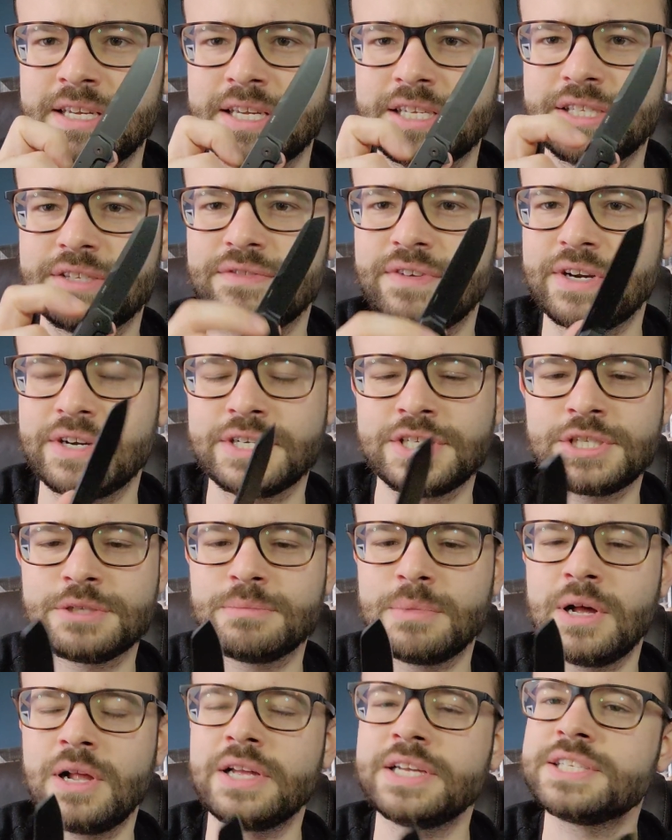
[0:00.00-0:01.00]
It's very
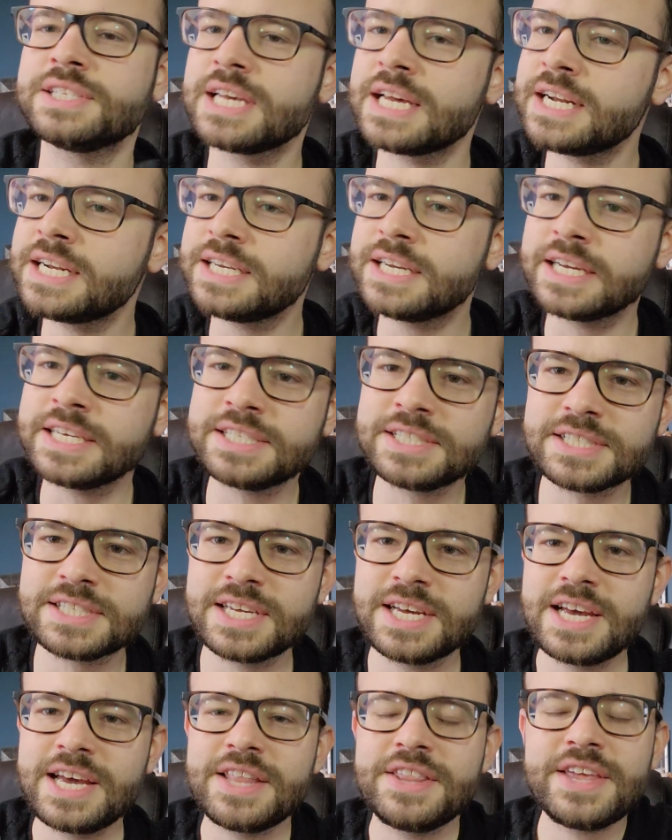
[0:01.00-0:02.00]
small. It's got a
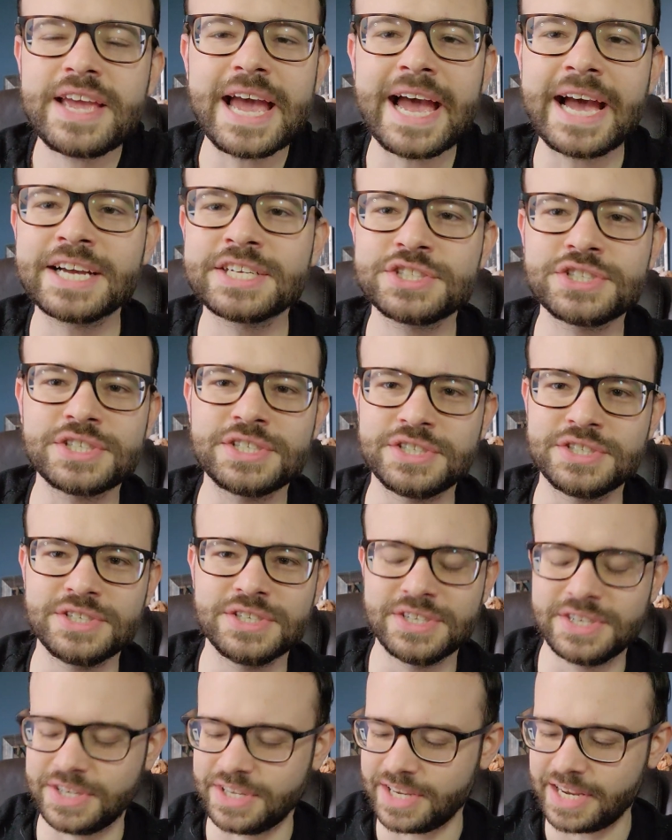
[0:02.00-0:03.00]
nice, the action,
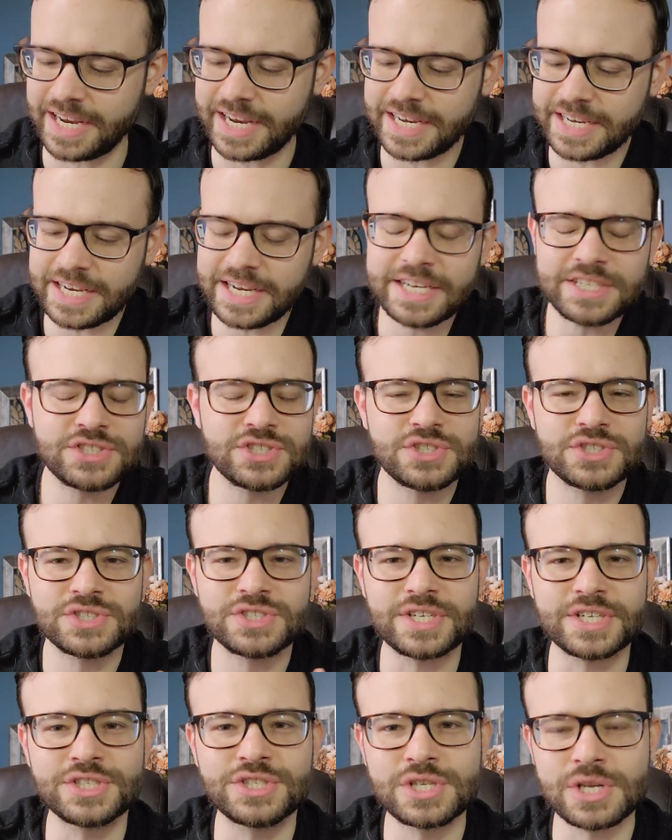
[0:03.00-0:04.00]

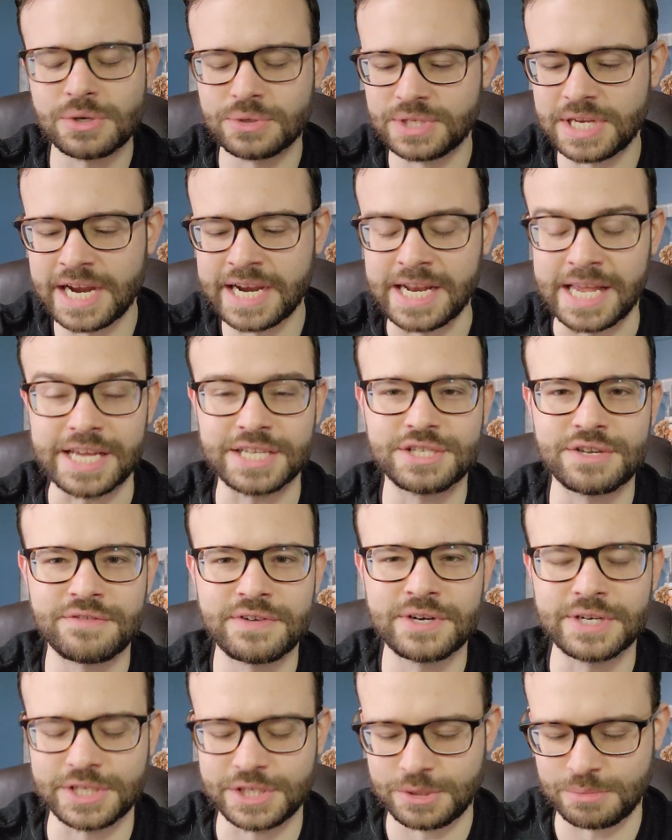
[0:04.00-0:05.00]
it's so tiny. It's a
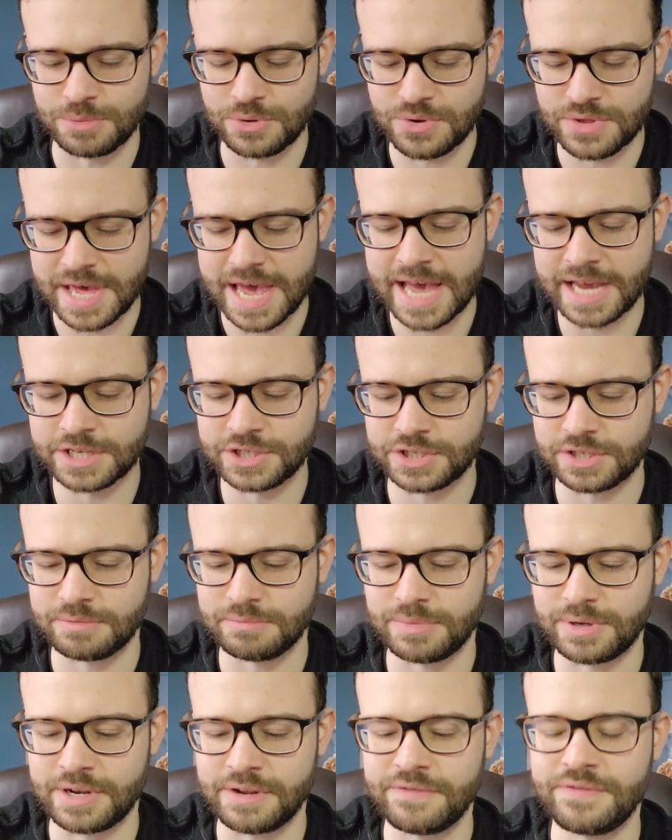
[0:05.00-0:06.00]
very smooth action,
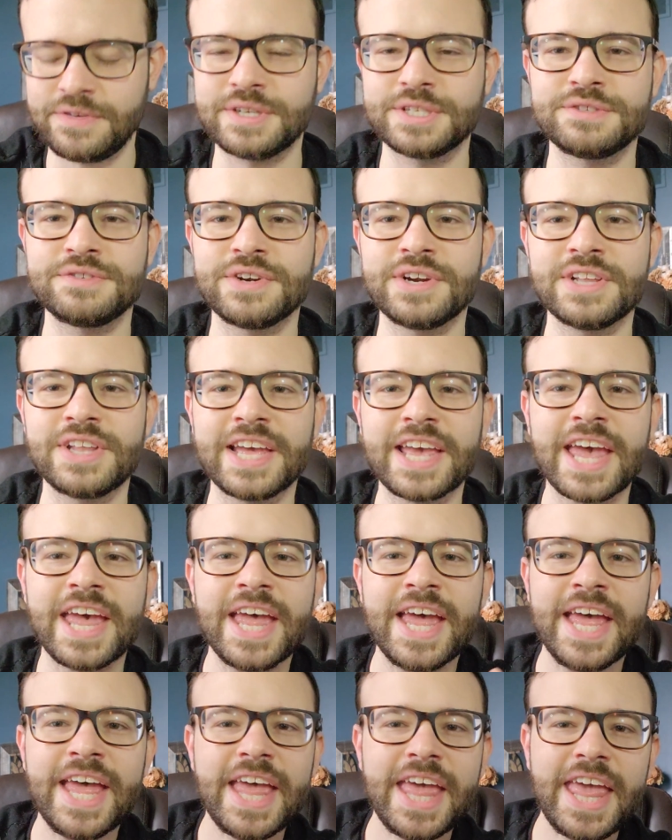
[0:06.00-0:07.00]
but it feels very like,
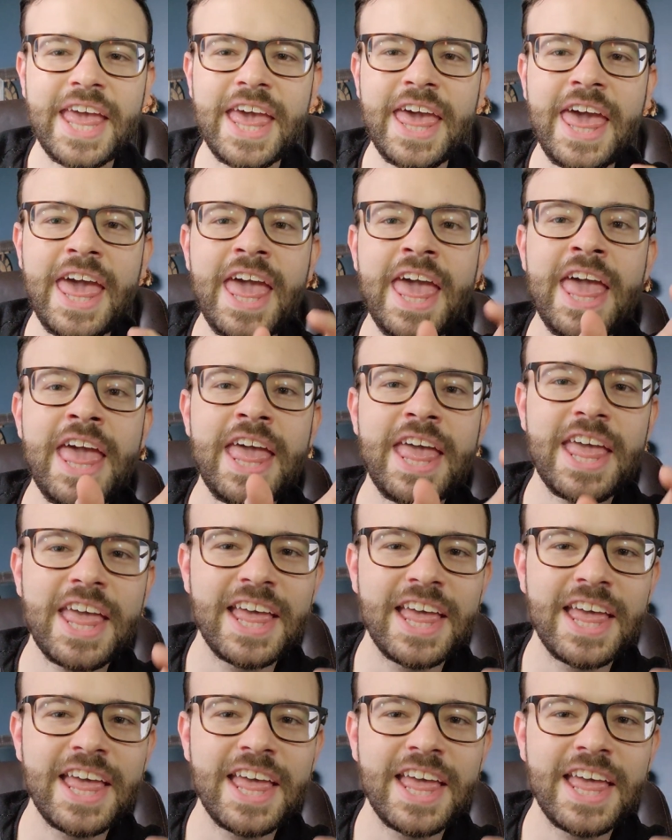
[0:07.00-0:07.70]
eh.